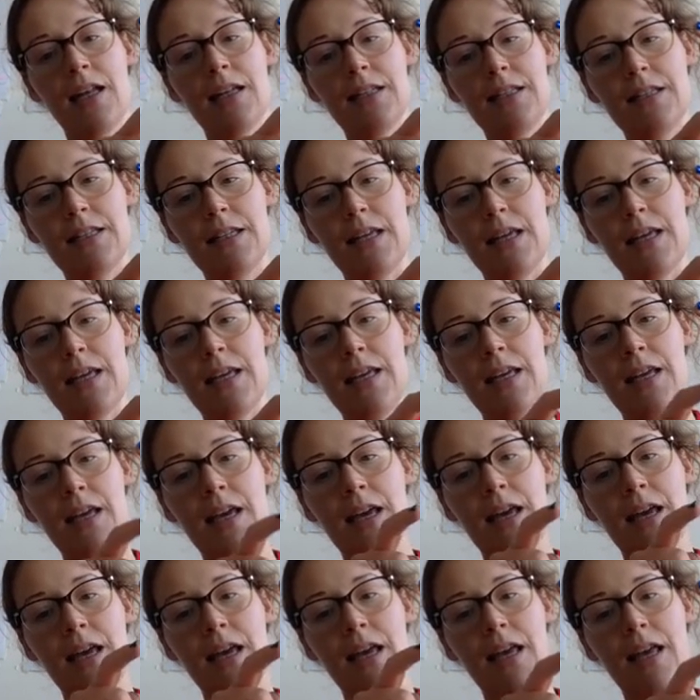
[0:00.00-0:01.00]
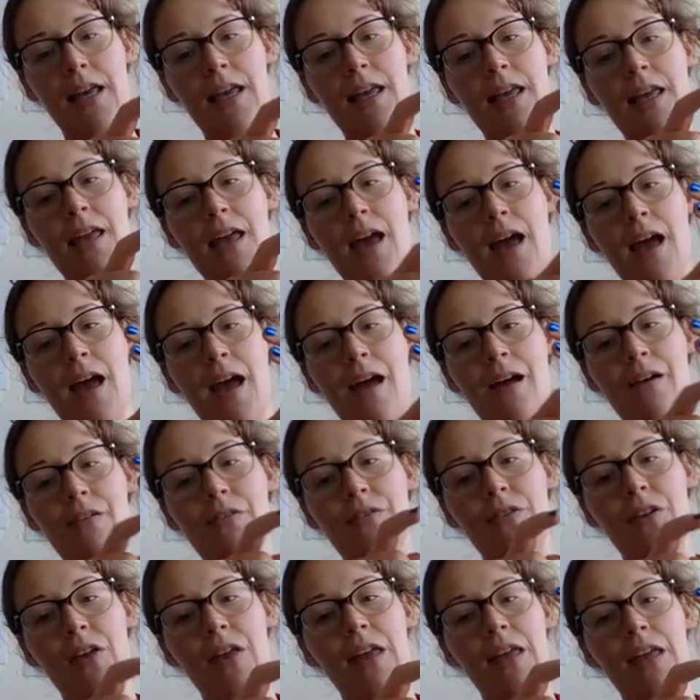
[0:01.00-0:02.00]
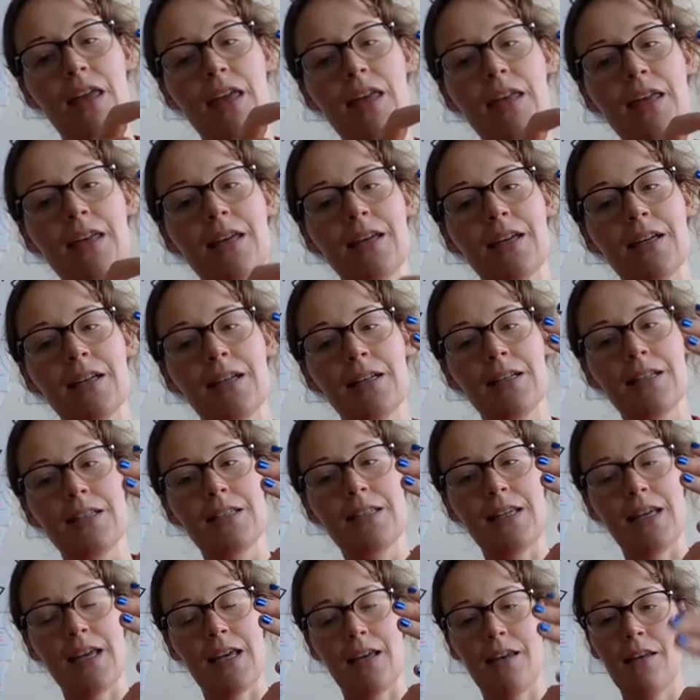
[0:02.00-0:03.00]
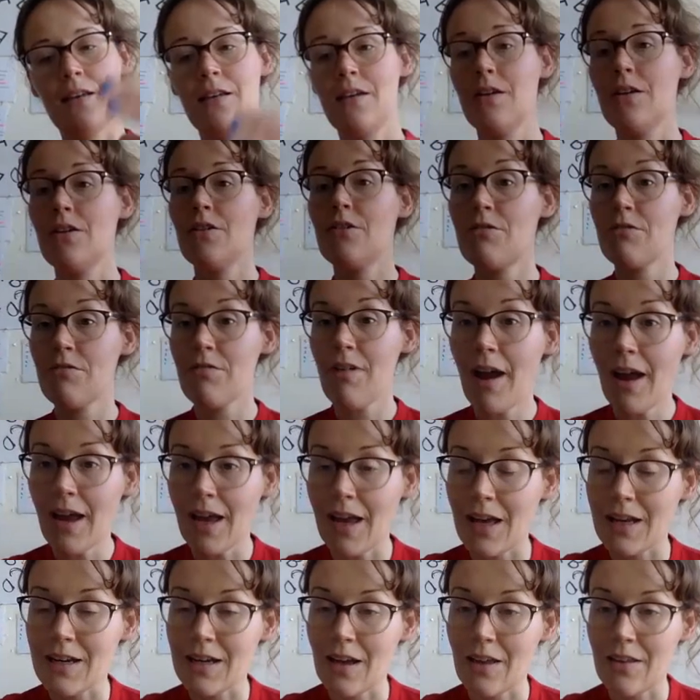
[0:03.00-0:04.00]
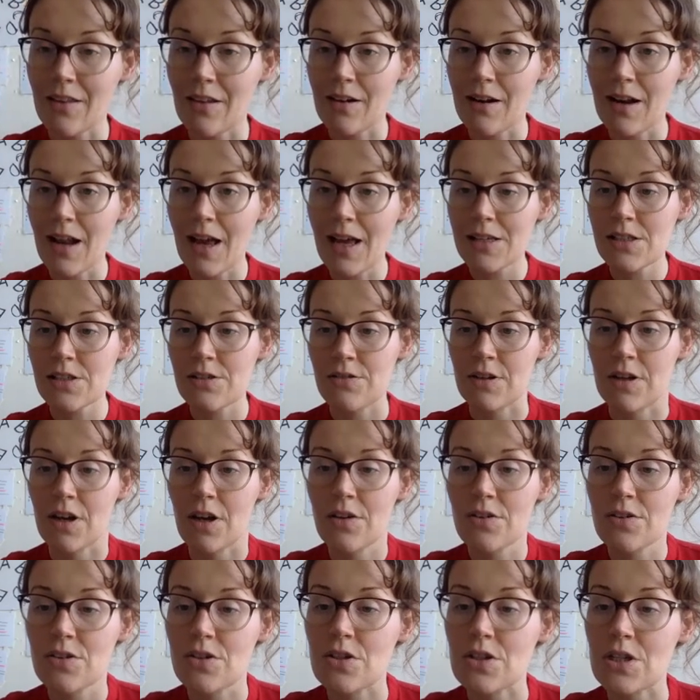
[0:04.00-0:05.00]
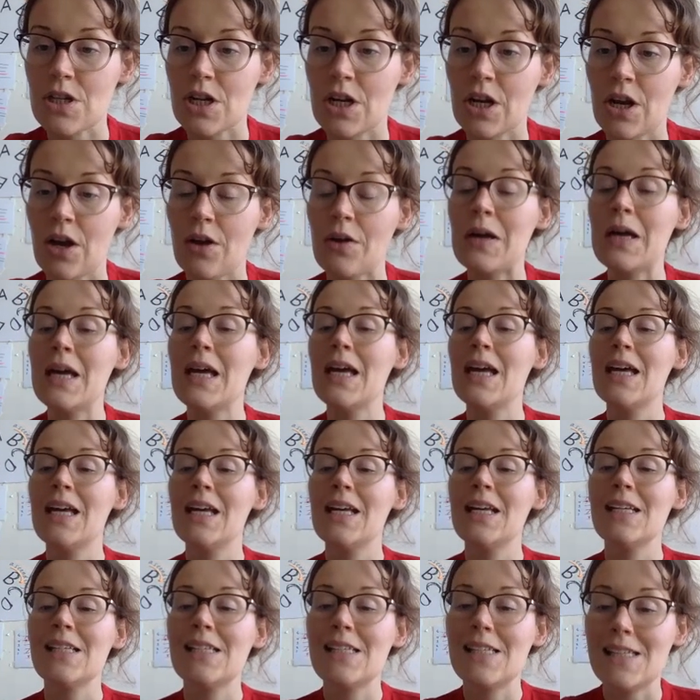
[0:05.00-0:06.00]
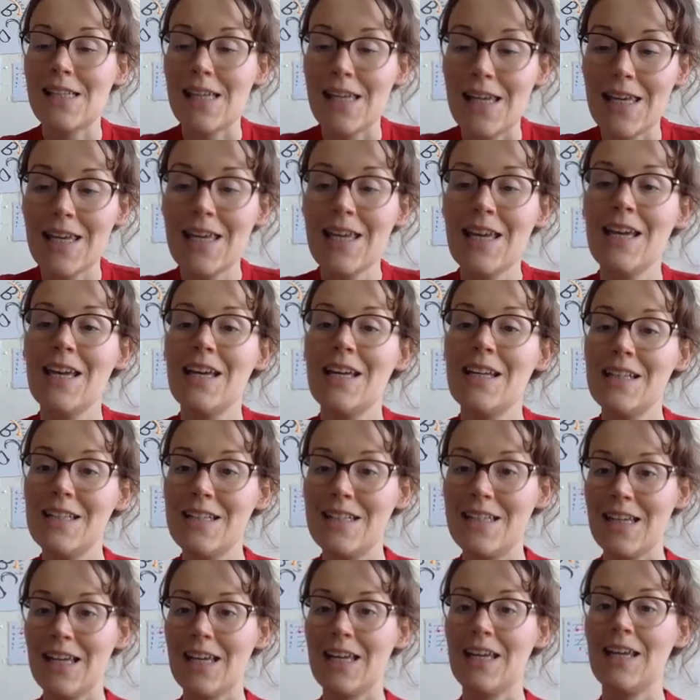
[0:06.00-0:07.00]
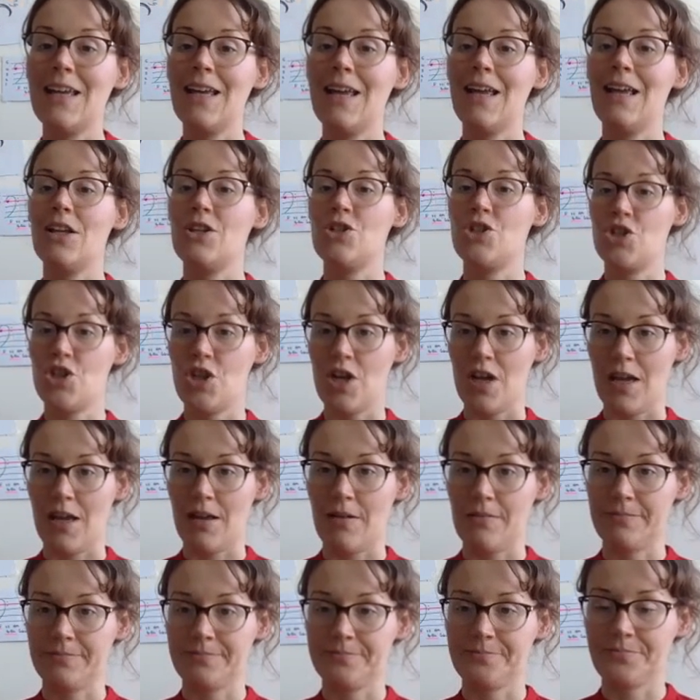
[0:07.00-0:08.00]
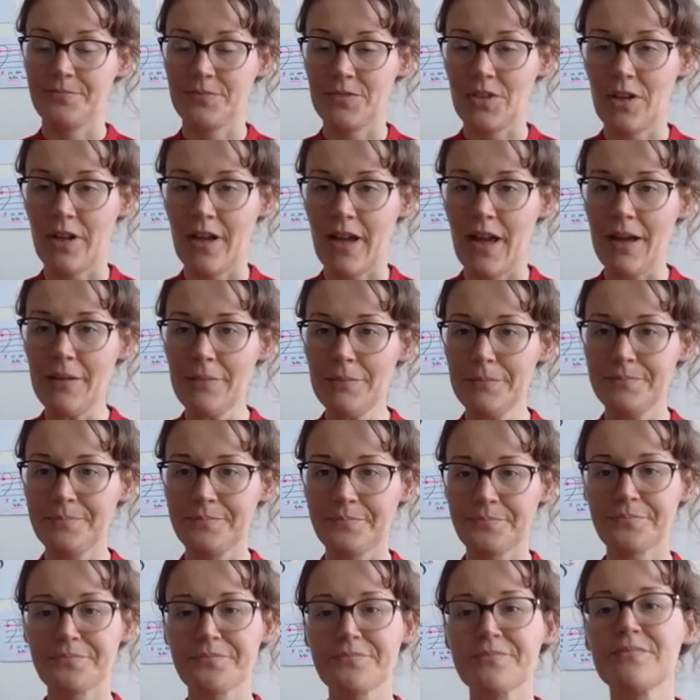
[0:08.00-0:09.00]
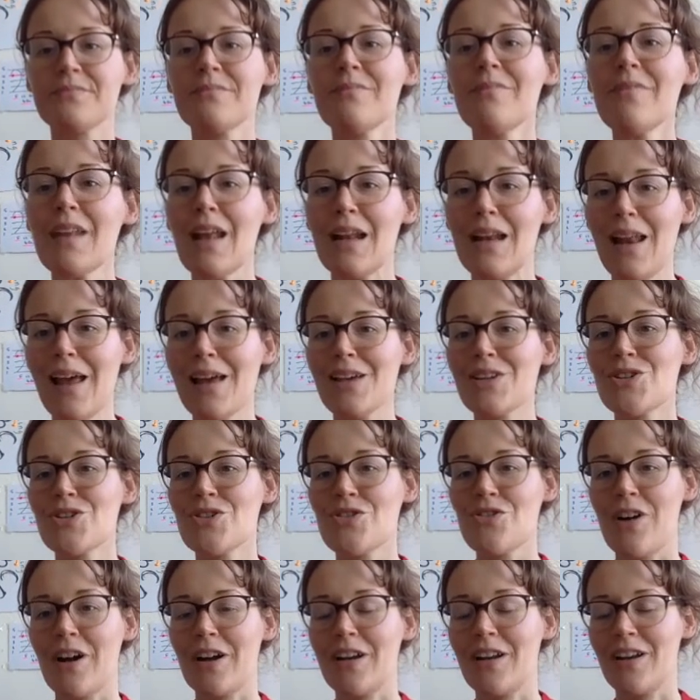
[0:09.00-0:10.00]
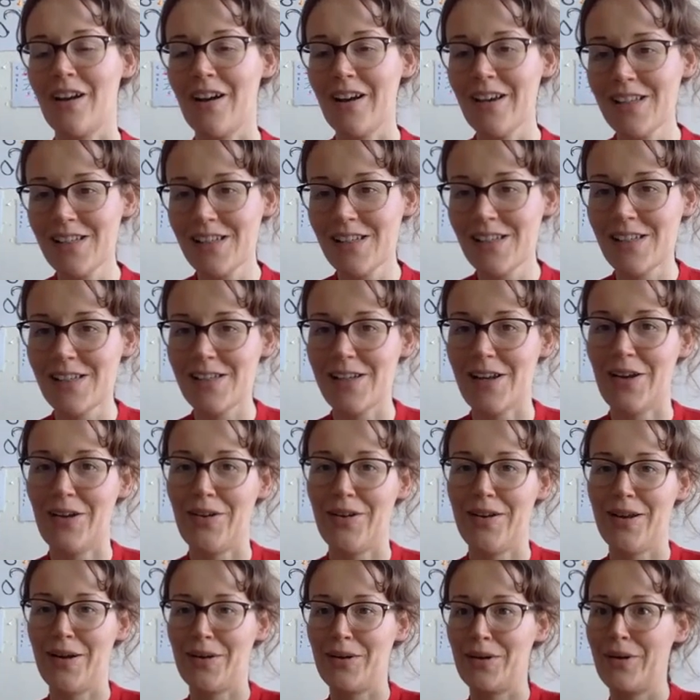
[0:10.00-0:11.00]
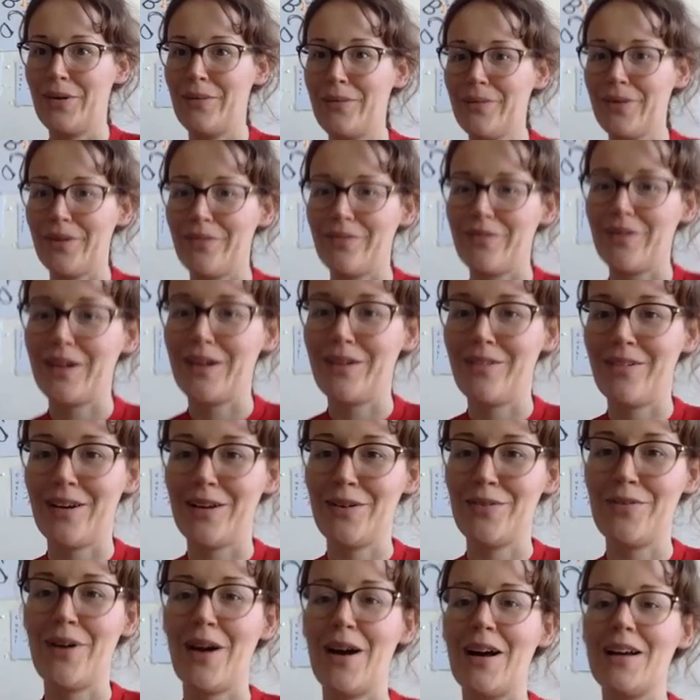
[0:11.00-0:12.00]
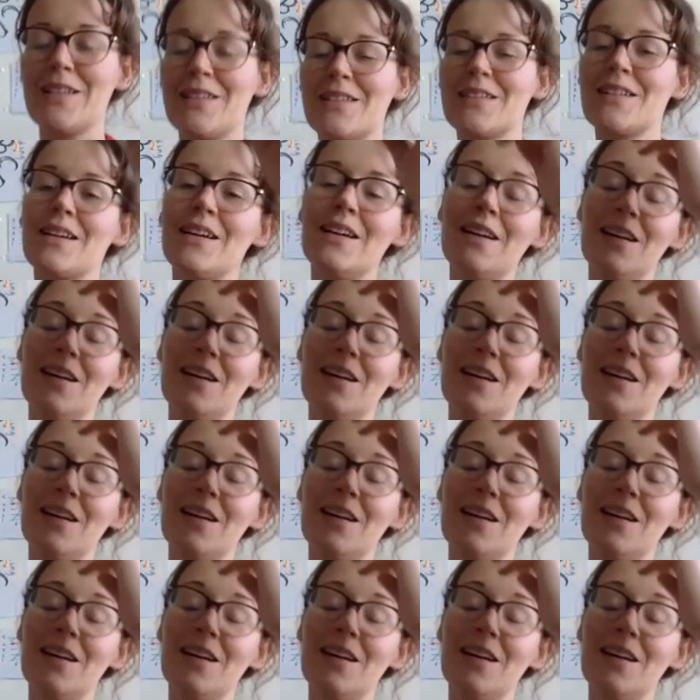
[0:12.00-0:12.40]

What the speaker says: D, E, F, E, D. Great, and now the last 3 notes are just going to go C, D, G. Okay, let's try nice and slowly. I know I'm going really, really fast.